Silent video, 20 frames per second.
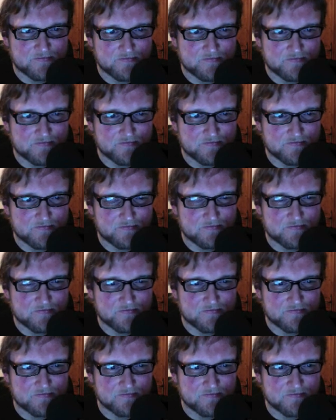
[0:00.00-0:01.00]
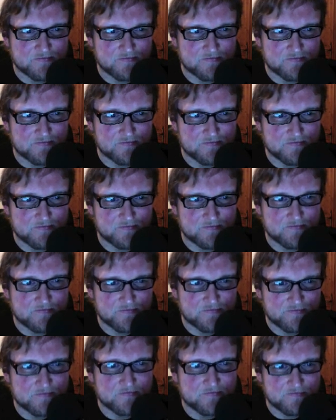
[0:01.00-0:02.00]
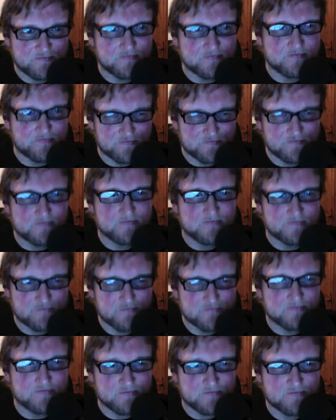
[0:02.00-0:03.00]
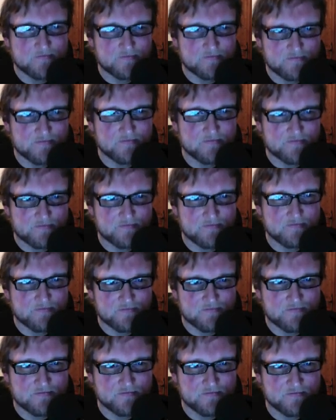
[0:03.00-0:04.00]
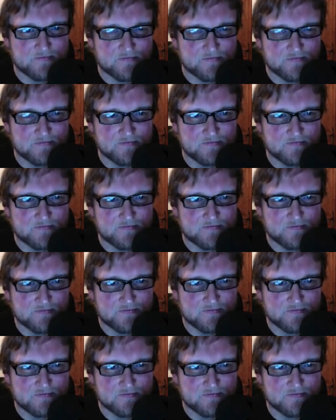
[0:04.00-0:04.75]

The person shown says nothing.